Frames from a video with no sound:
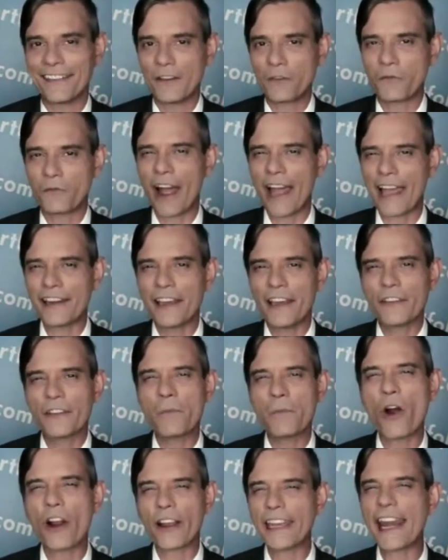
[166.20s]
right,
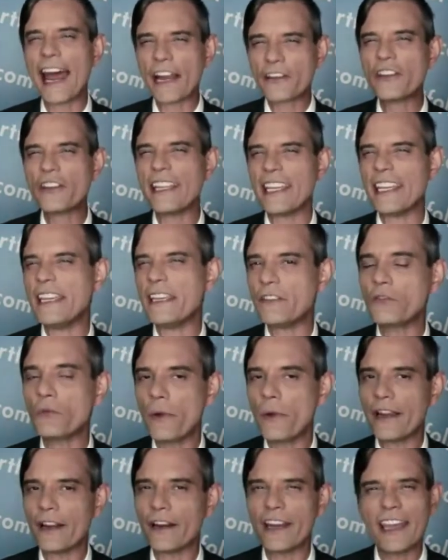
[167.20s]
the market action
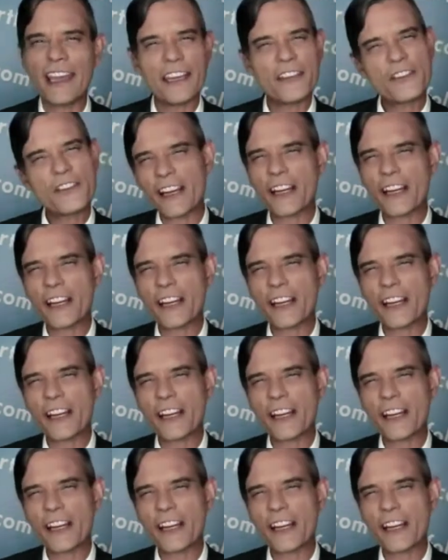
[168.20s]
is weird.